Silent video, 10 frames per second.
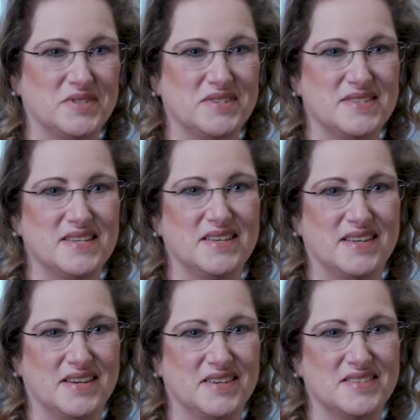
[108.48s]
to
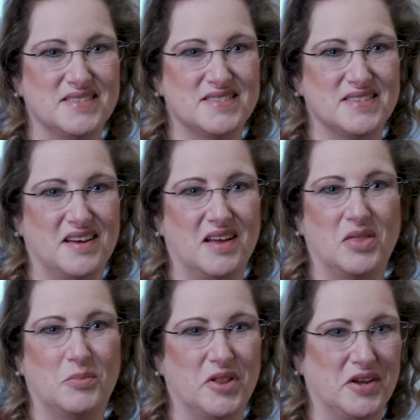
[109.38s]
see kids
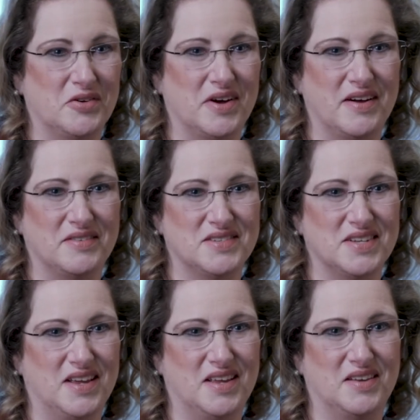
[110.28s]
on the
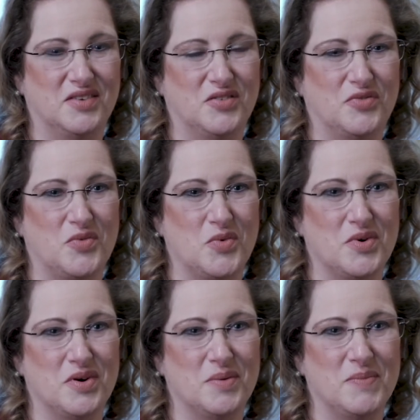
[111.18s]
playground and
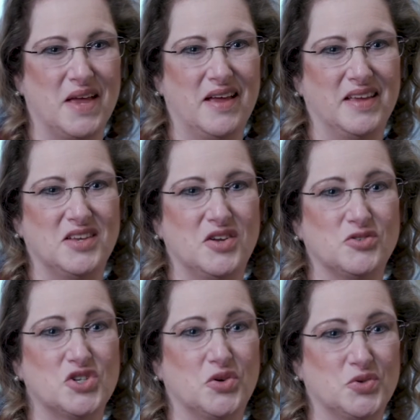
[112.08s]
for you
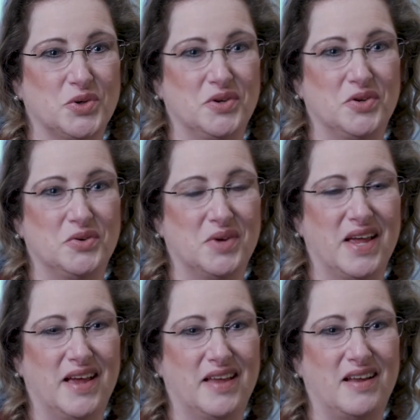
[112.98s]
know children who
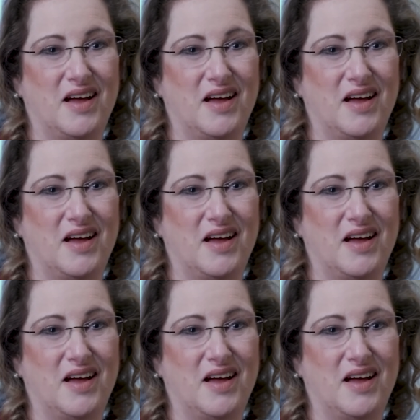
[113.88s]
can't